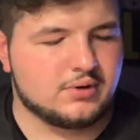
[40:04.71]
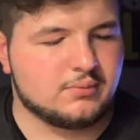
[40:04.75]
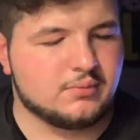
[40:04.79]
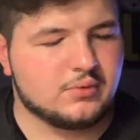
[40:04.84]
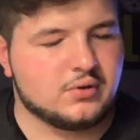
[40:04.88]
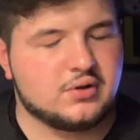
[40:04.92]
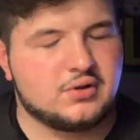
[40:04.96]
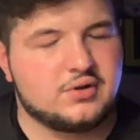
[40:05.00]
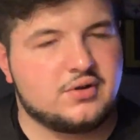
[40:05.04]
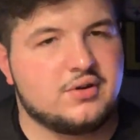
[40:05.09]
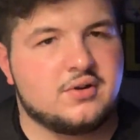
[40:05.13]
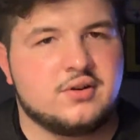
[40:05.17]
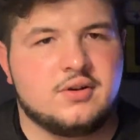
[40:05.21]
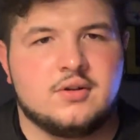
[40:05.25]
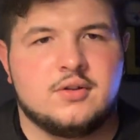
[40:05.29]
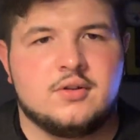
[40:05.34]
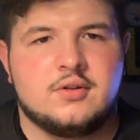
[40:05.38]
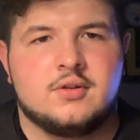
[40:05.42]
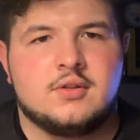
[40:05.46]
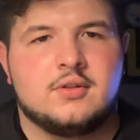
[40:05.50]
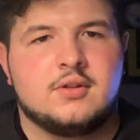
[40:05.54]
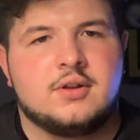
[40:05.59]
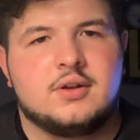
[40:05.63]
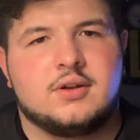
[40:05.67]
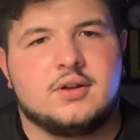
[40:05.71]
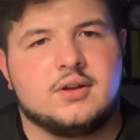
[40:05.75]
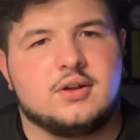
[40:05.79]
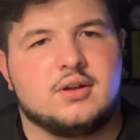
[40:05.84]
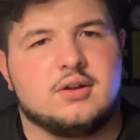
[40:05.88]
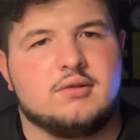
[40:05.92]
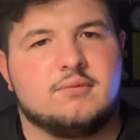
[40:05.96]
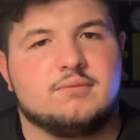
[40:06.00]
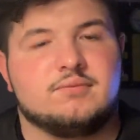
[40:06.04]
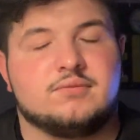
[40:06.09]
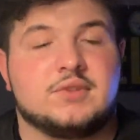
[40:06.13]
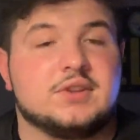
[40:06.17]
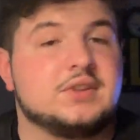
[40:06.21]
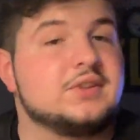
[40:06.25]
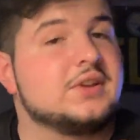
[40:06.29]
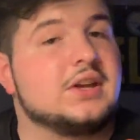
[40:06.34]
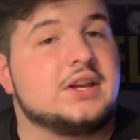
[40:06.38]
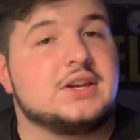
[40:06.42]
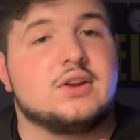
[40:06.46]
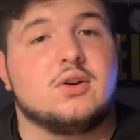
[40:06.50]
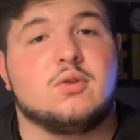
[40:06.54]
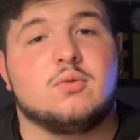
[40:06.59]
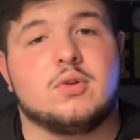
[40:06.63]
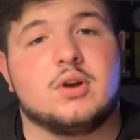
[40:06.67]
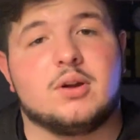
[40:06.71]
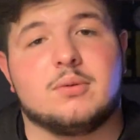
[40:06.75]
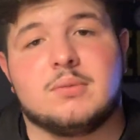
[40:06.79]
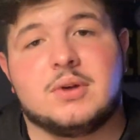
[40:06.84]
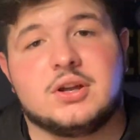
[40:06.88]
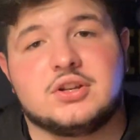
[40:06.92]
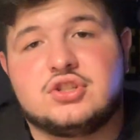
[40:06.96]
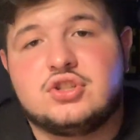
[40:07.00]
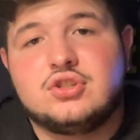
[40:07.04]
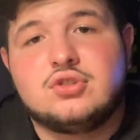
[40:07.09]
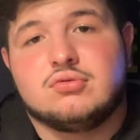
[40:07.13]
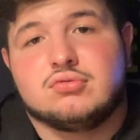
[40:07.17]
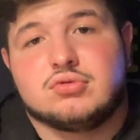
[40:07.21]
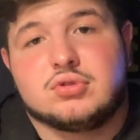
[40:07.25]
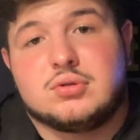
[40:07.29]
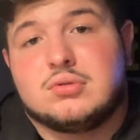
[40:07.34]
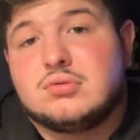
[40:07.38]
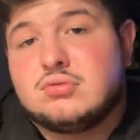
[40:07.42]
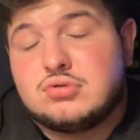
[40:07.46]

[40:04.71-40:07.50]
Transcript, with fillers: them on um, I don't wear my shoes.